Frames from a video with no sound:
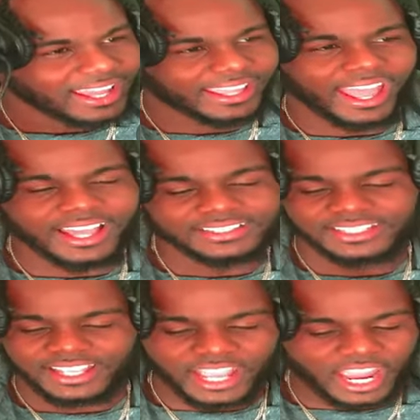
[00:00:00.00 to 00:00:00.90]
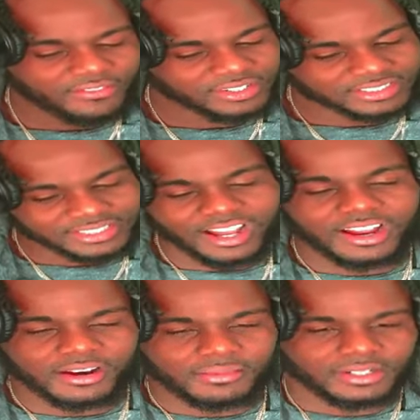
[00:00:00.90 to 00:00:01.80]
Caskey every
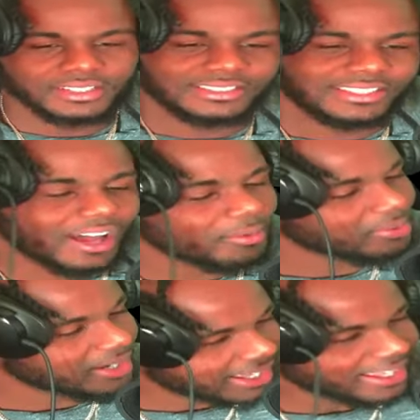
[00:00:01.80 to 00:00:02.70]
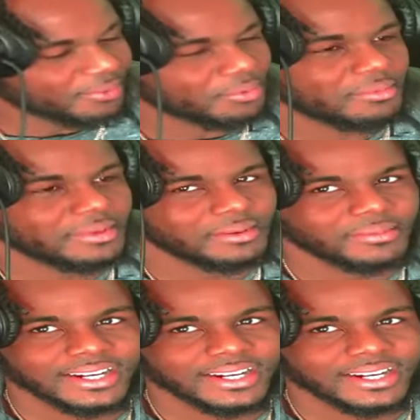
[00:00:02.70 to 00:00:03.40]
time, bro. Stop playing with me, bro.